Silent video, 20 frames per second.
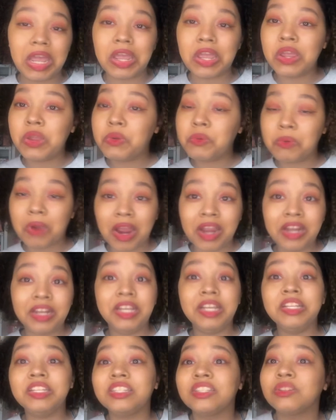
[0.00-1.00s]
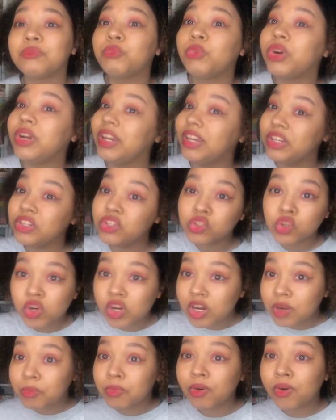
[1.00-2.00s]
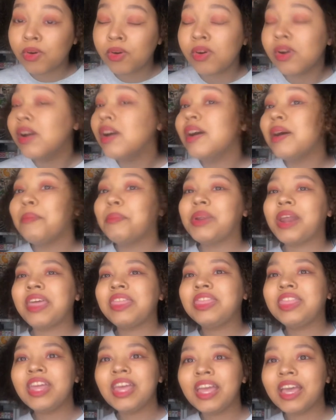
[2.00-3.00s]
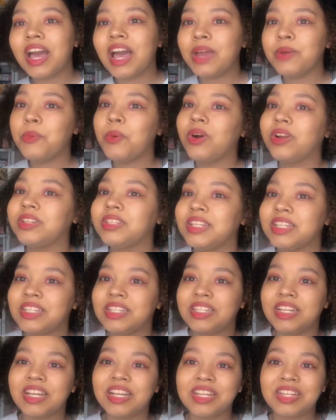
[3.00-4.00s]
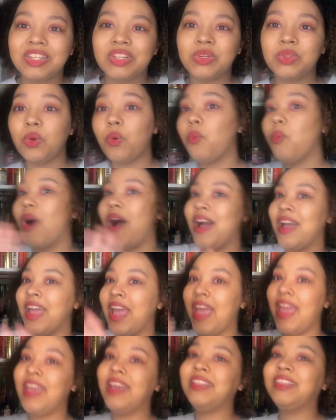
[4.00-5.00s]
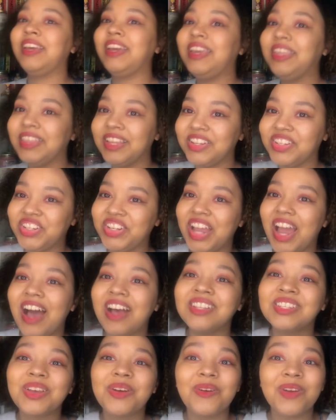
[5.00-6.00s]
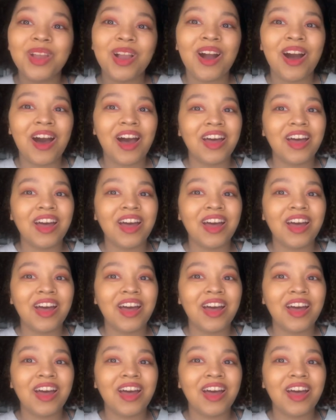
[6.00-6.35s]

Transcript: writing somewhat enjoyable, but I think I want to stick to the YA lane that she has going on